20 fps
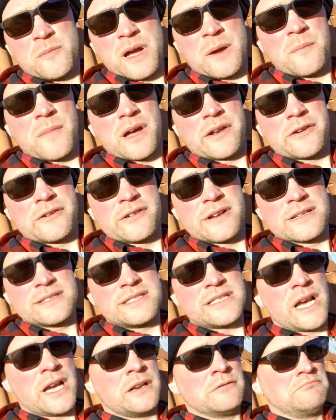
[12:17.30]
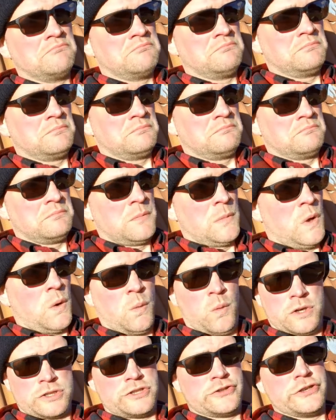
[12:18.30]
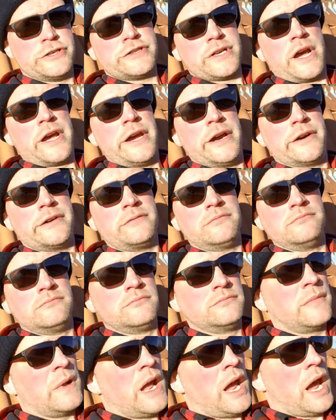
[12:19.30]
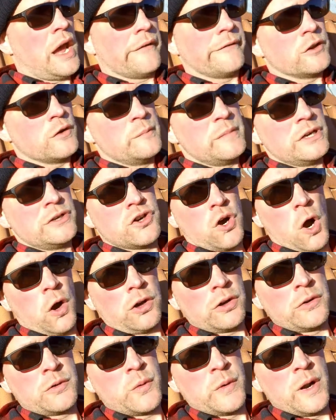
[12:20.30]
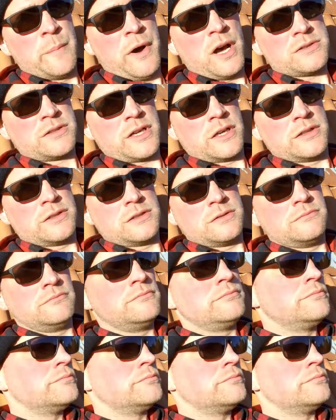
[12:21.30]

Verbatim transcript: my mother and said, What's this I hear? Have you been talking to an apostate?